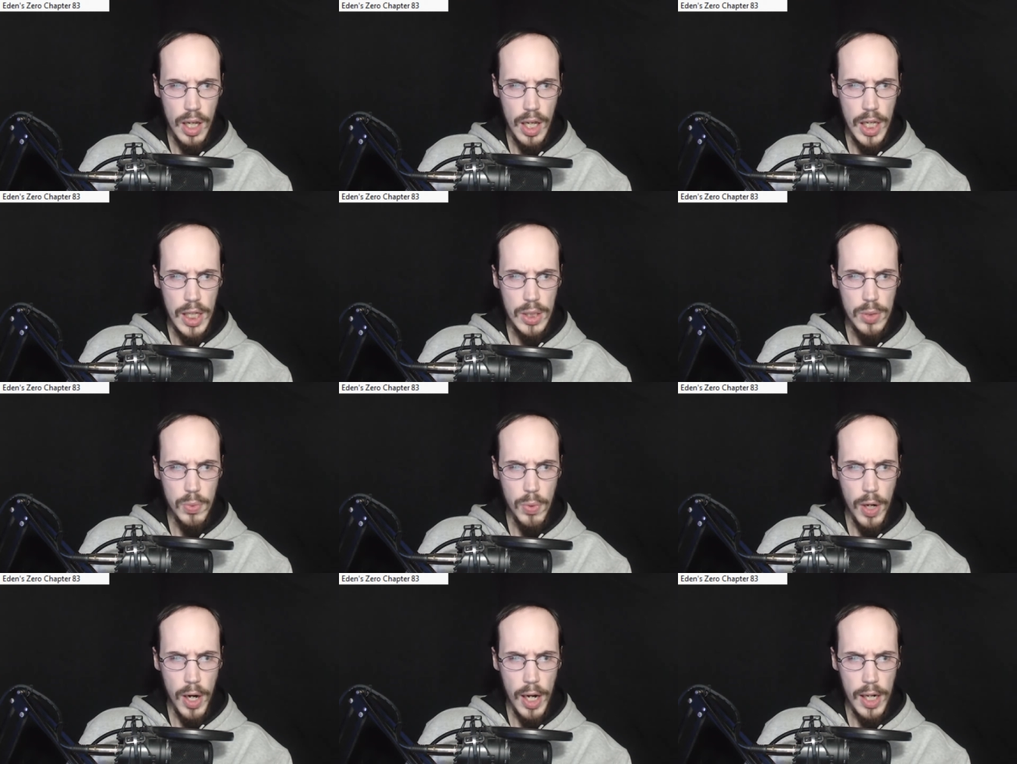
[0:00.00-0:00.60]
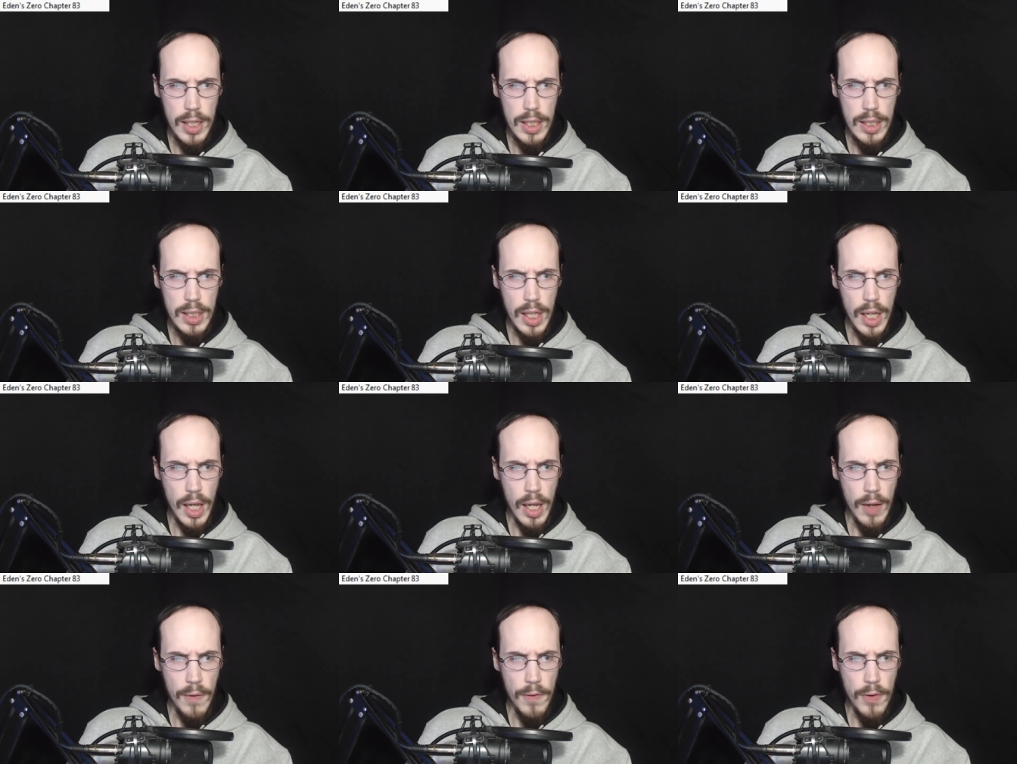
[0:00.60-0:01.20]
Is what I
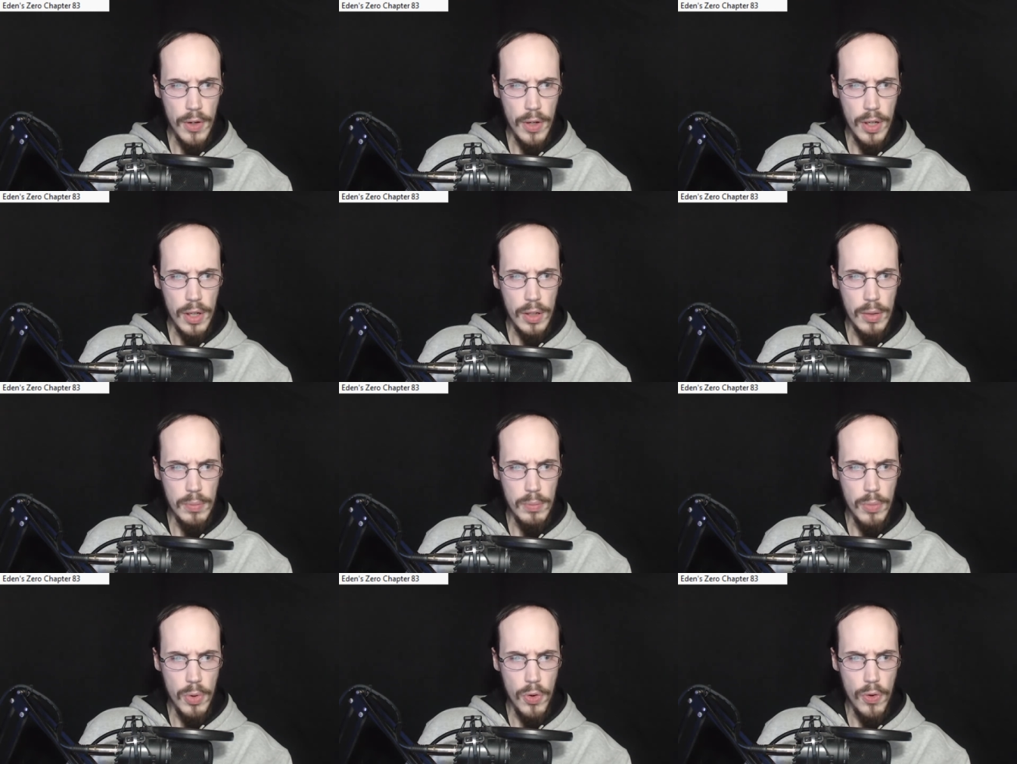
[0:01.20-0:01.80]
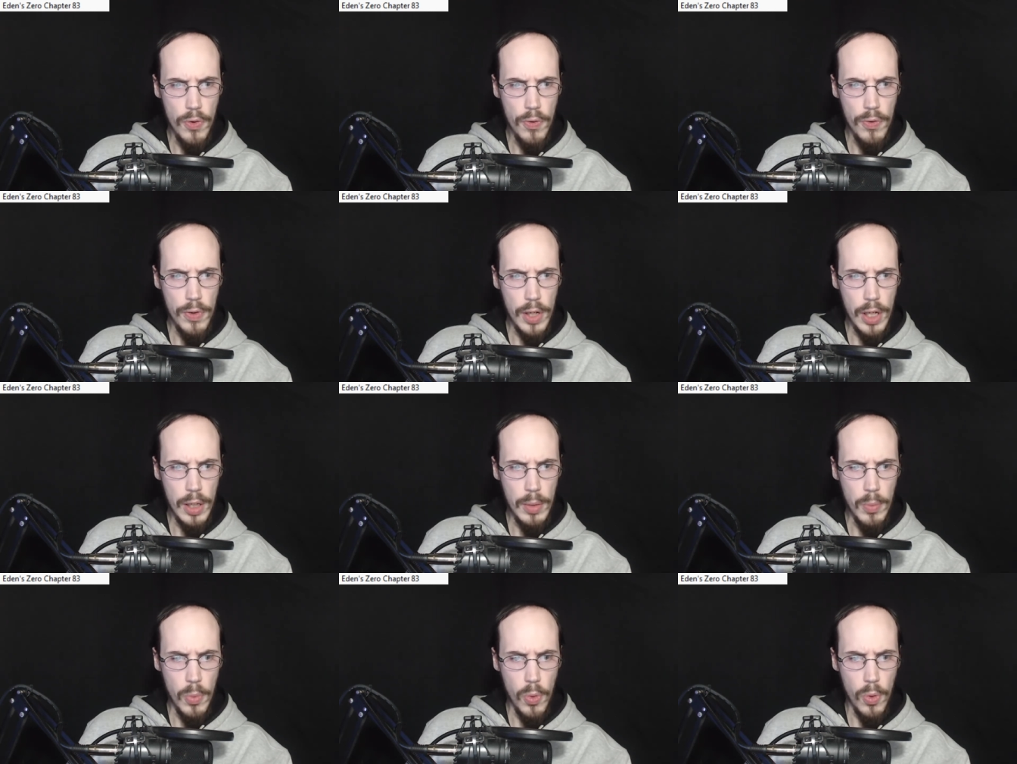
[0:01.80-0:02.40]
say if you could move
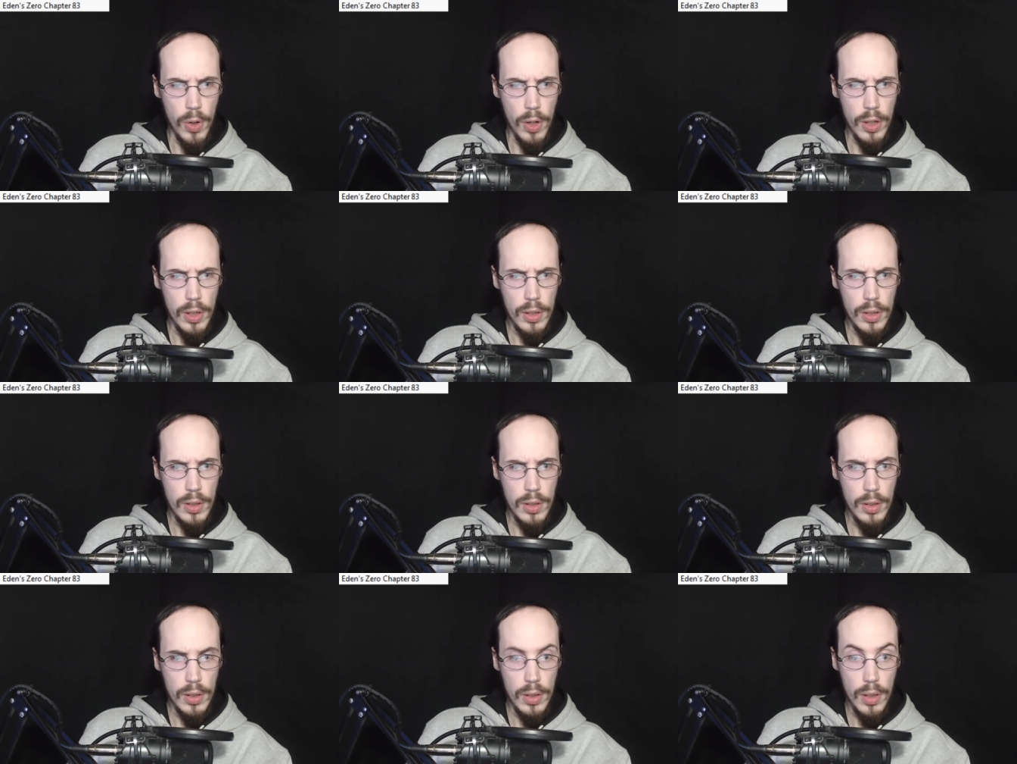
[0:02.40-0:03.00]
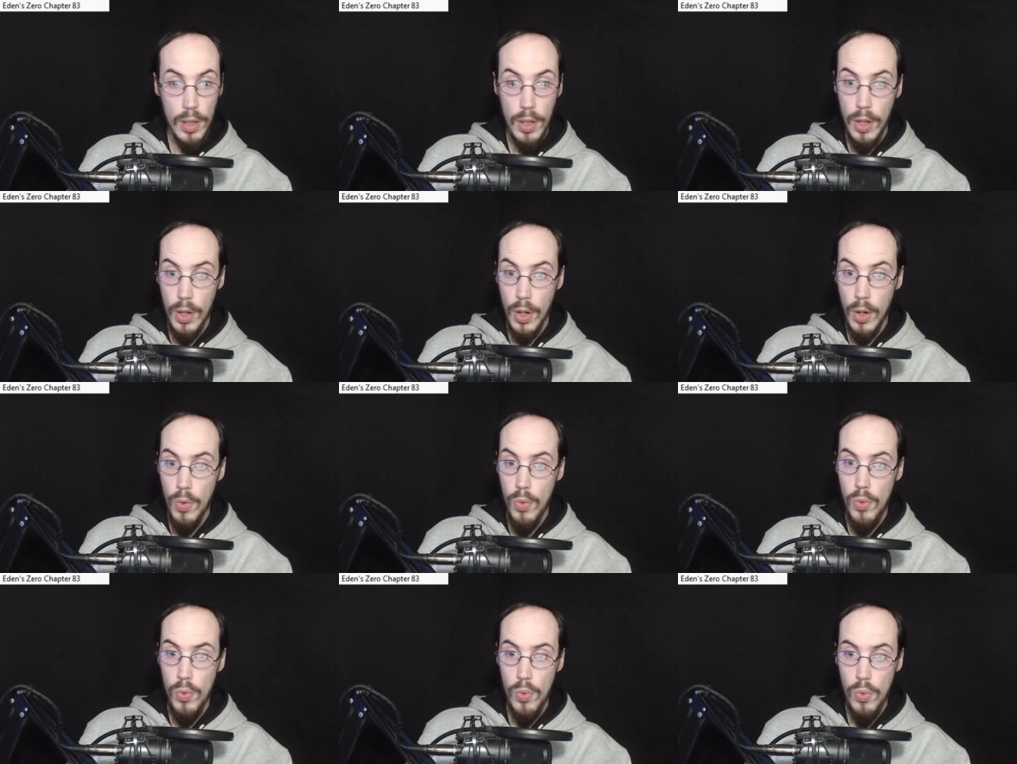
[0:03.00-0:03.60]
anymore.
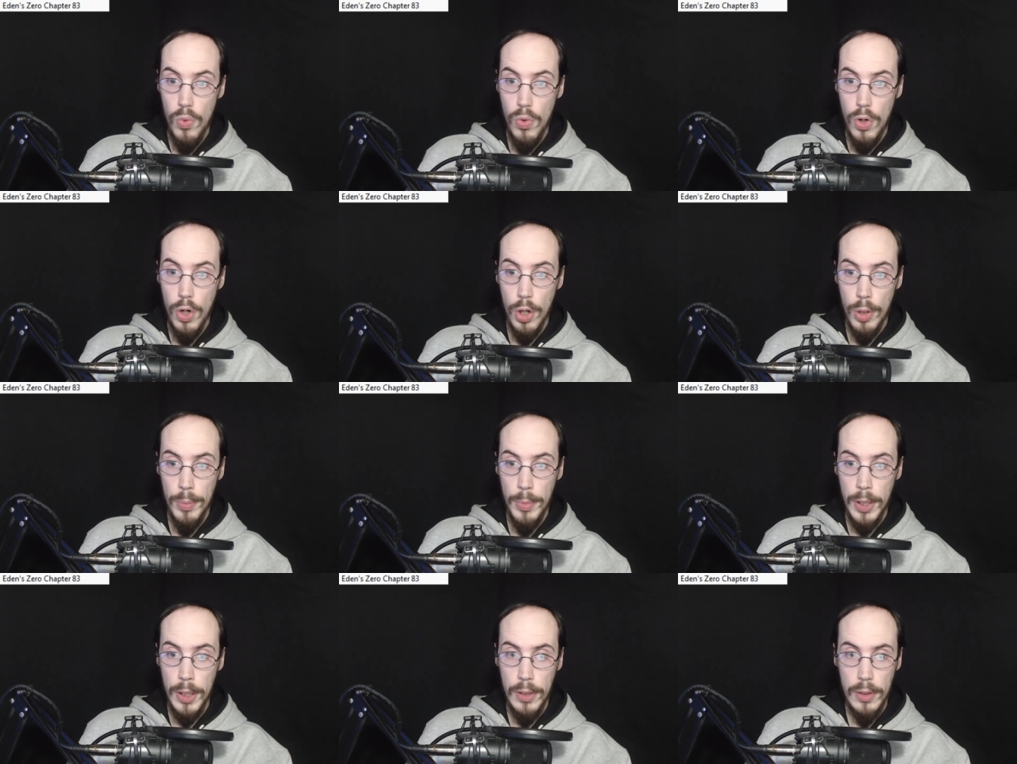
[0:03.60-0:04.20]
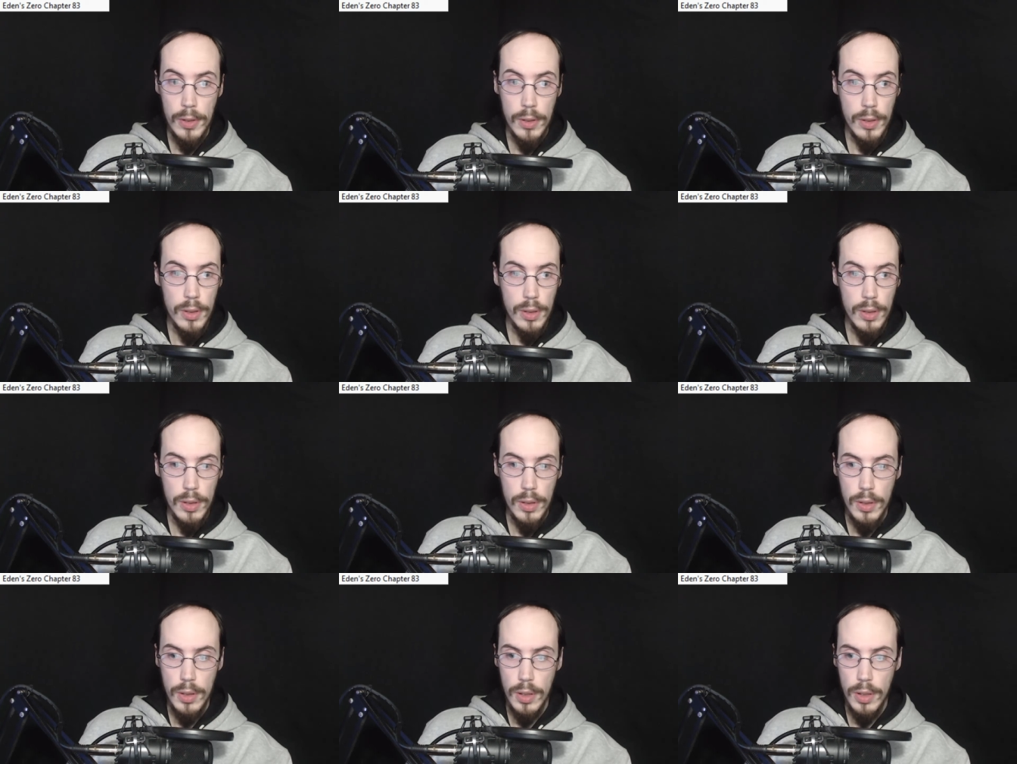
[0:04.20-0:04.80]
Ooh, hermit?
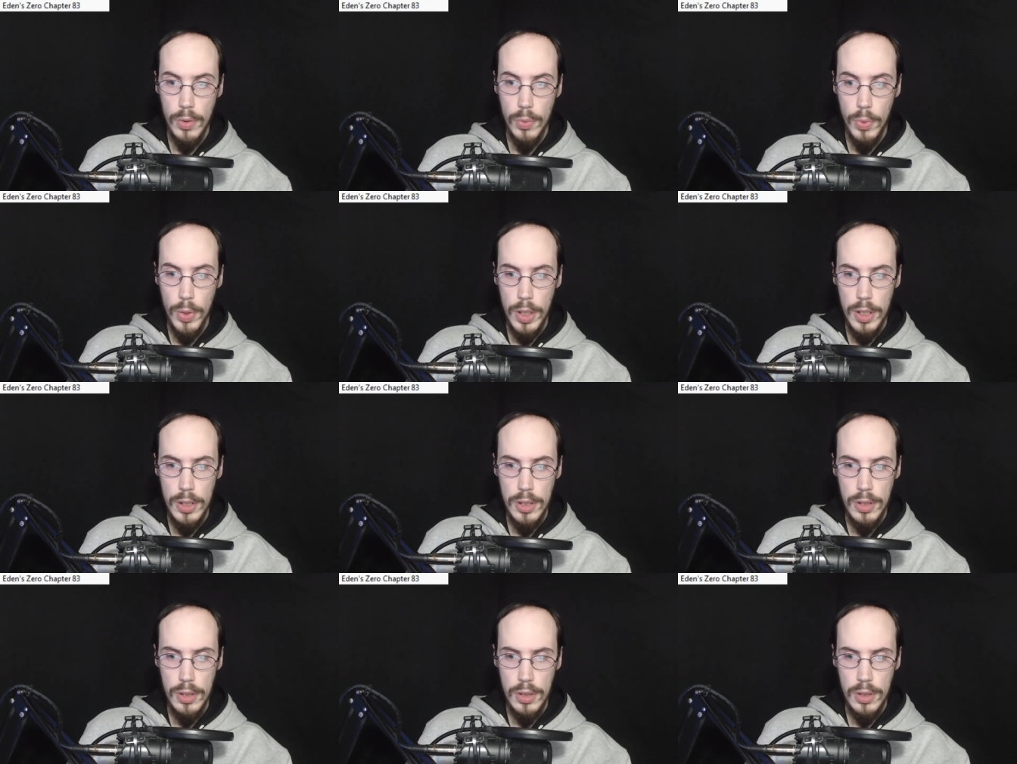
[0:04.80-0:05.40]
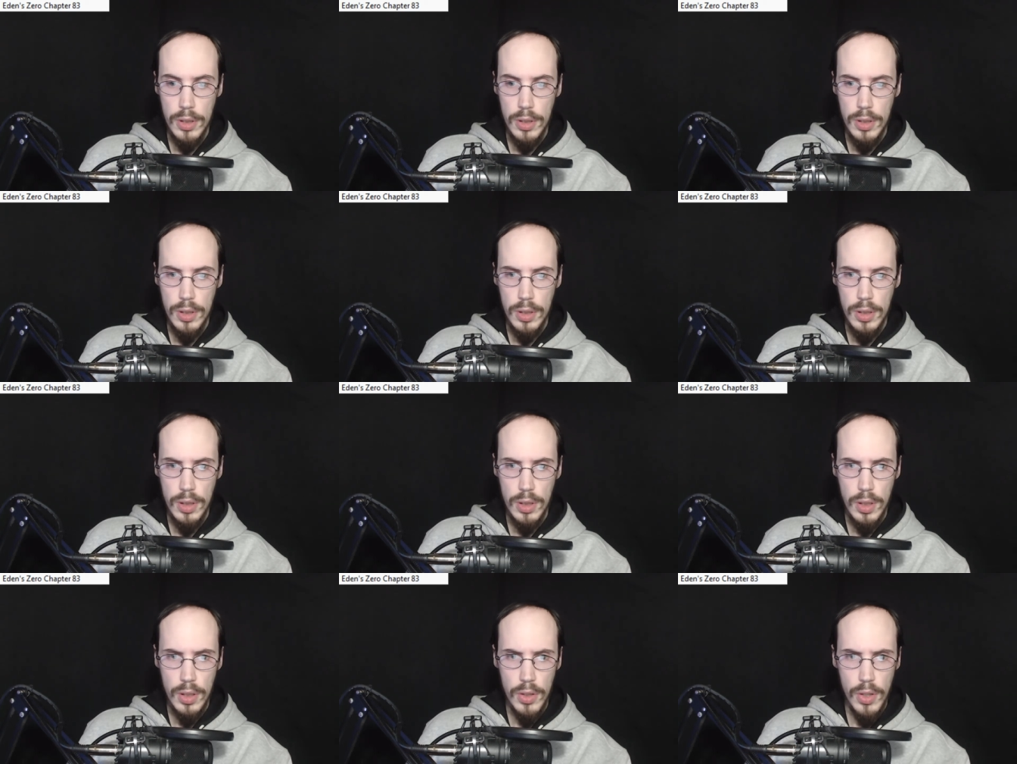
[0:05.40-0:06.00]
The witch?
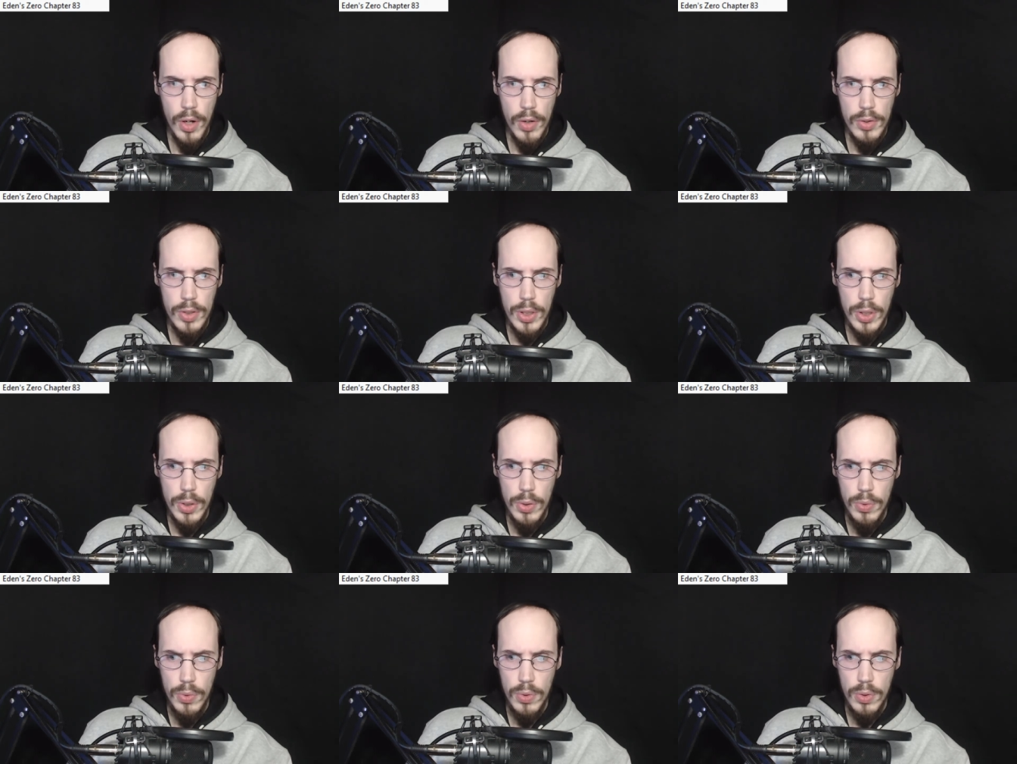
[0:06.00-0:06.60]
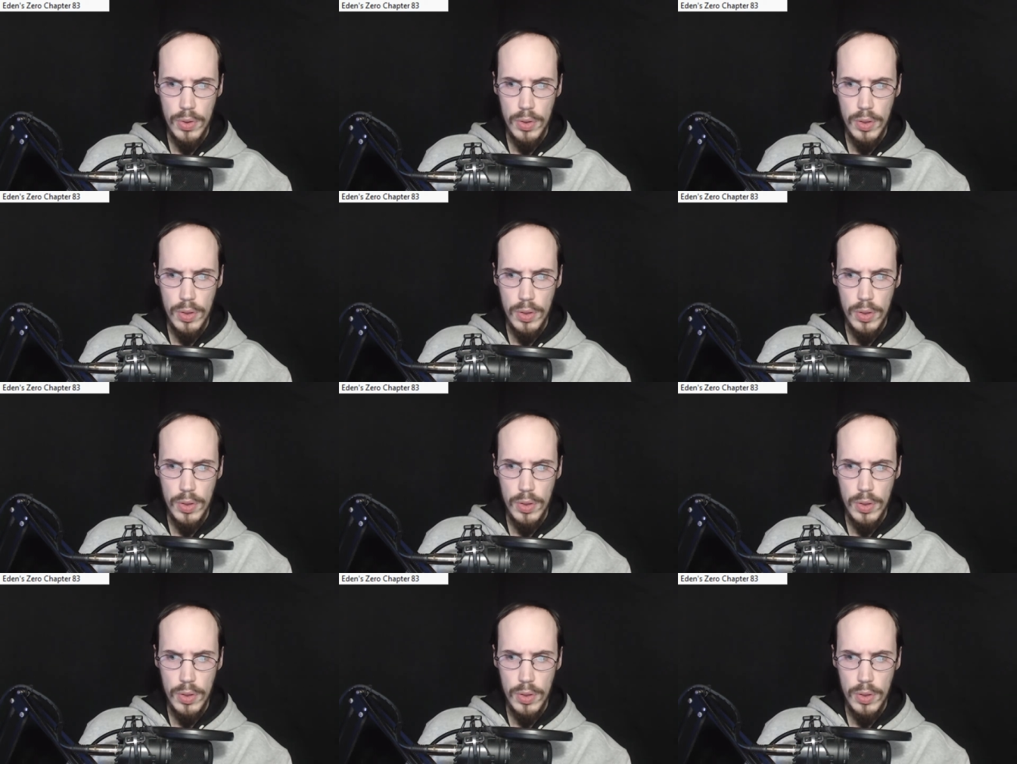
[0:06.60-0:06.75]
Thou too?